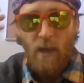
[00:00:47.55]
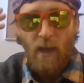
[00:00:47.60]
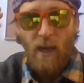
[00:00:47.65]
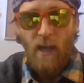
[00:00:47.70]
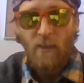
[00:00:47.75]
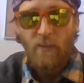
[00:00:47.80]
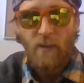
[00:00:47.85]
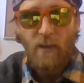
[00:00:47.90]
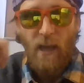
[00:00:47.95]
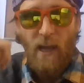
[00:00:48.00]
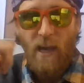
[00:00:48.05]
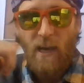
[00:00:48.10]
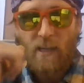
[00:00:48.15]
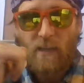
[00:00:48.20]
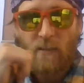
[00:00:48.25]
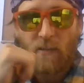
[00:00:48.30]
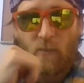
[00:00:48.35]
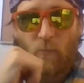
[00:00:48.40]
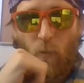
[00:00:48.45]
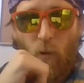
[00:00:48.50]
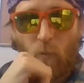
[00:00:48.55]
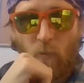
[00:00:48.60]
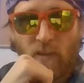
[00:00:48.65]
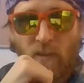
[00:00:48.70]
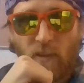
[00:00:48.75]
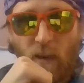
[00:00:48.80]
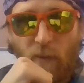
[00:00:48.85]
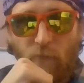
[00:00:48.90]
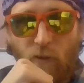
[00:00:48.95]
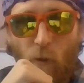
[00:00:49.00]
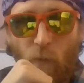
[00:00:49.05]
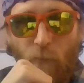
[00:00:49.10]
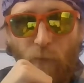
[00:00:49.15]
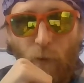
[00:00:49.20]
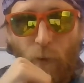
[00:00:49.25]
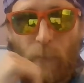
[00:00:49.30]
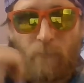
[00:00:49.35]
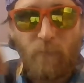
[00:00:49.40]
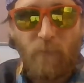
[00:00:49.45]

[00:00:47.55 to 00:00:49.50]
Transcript: and then adding what was left over.